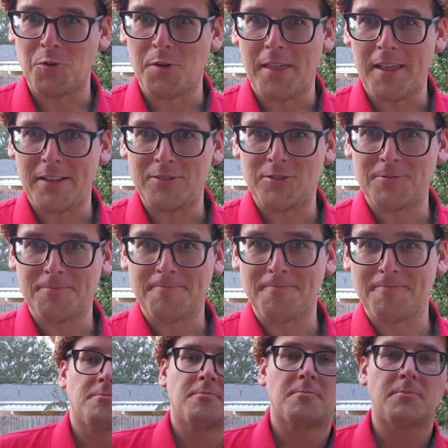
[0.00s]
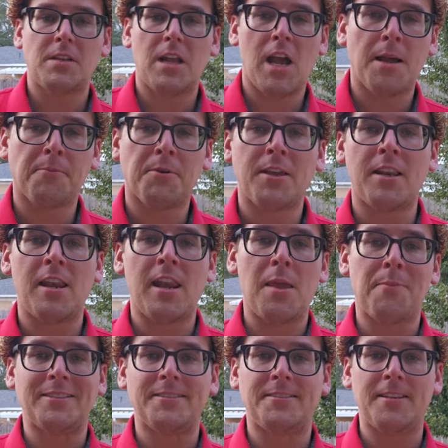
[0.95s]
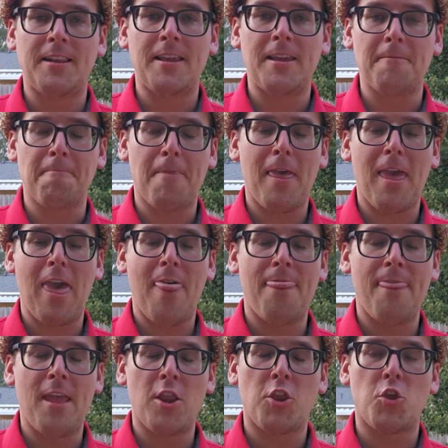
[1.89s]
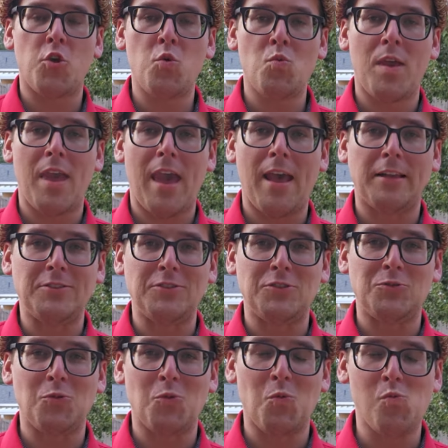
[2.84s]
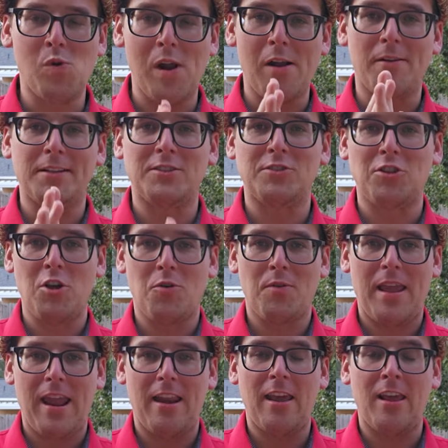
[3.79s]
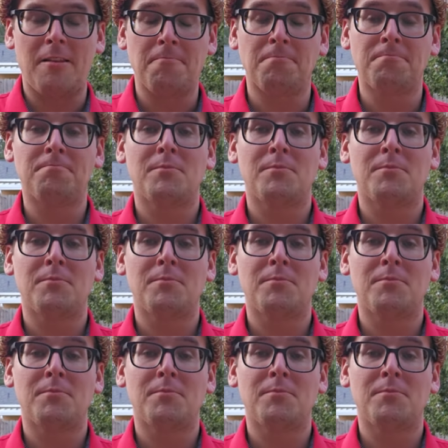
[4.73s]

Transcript: for this? I'm gonna name a city and then you guess where it's located.